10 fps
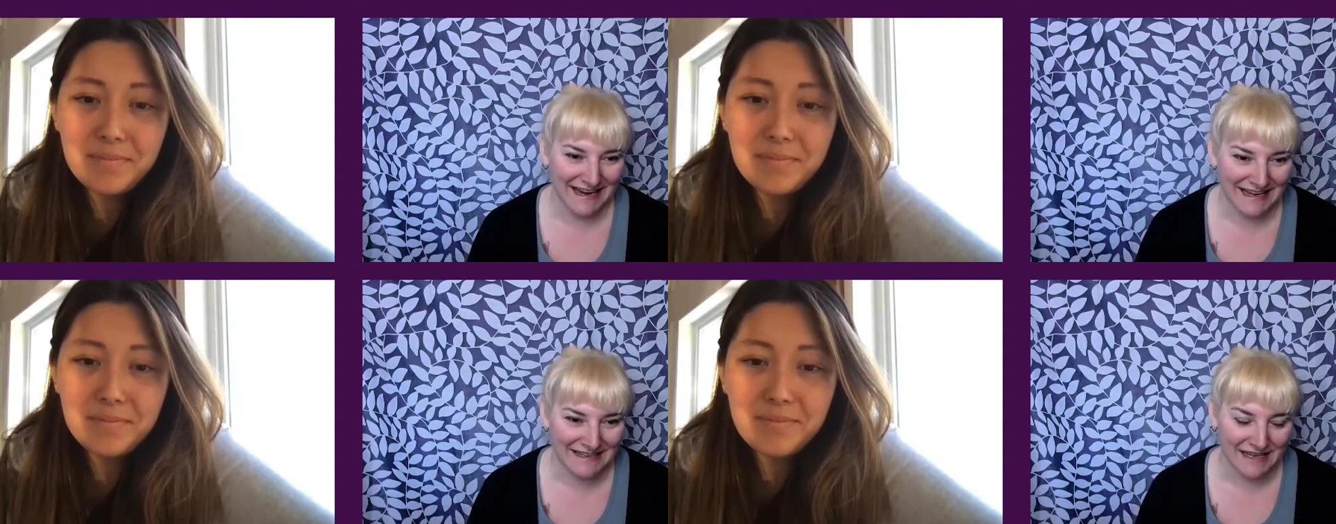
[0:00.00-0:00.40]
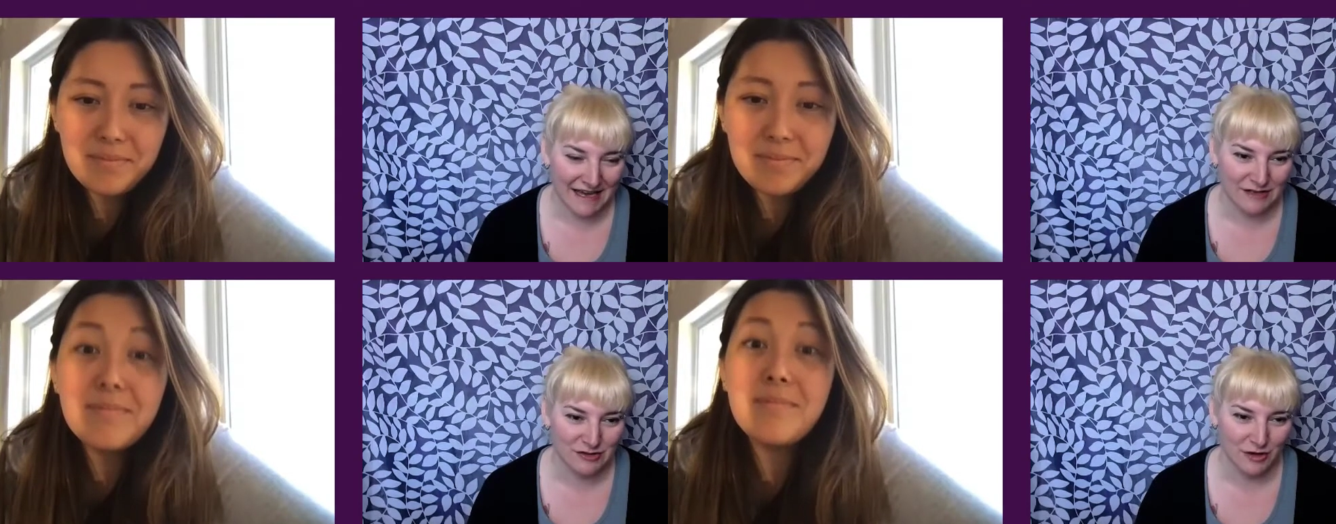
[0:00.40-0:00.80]
Speaker 1: and
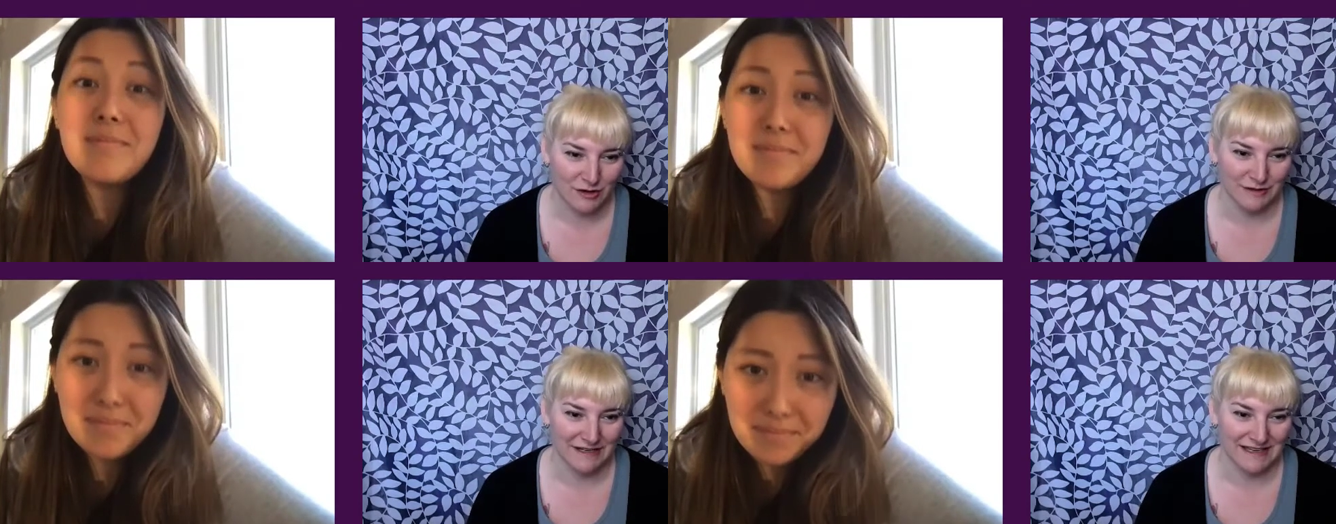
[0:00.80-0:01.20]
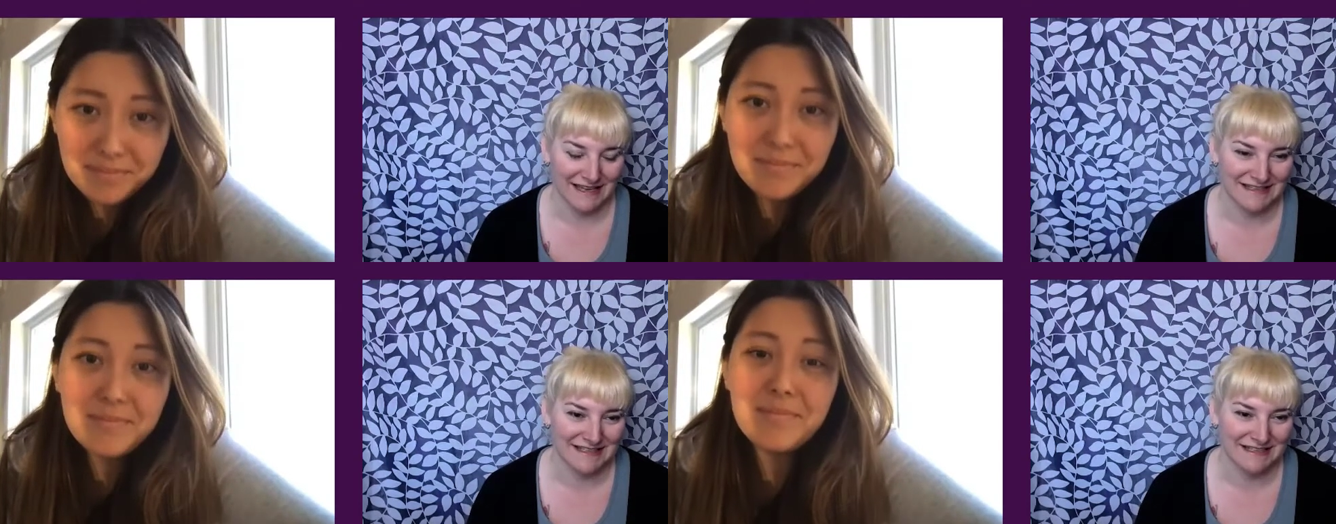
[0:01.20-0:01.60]
I struggled
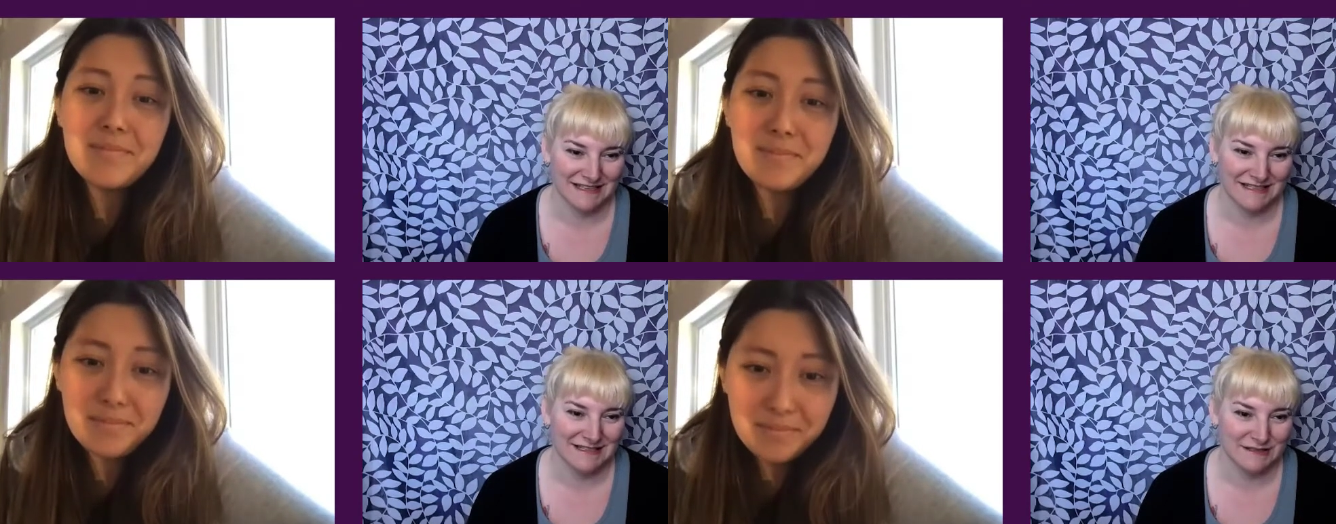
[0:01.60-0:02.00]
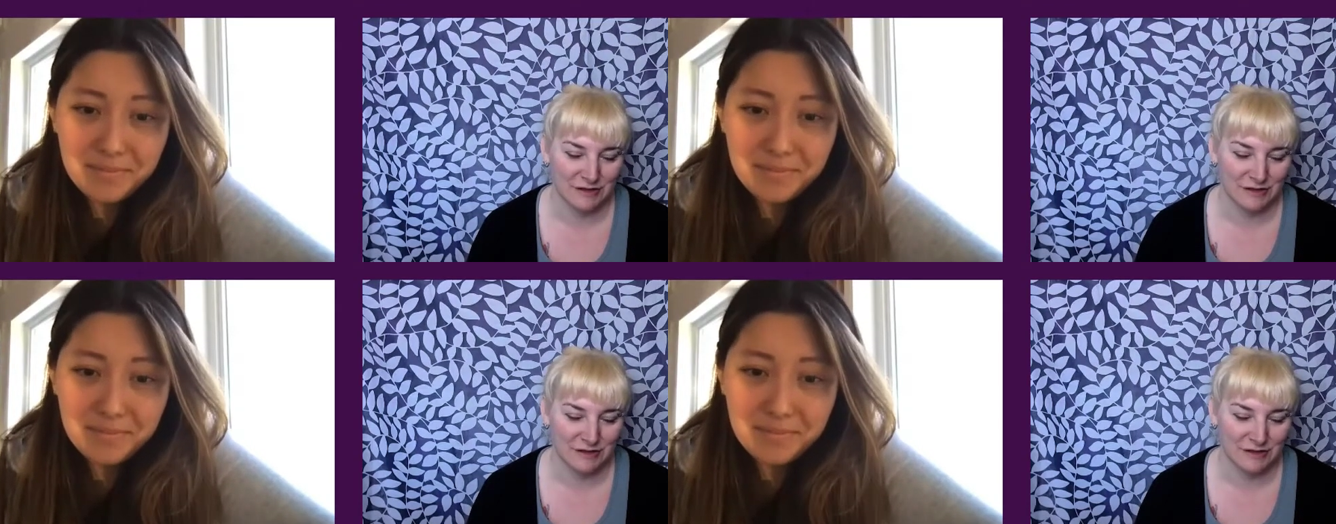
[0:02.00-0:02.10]
against this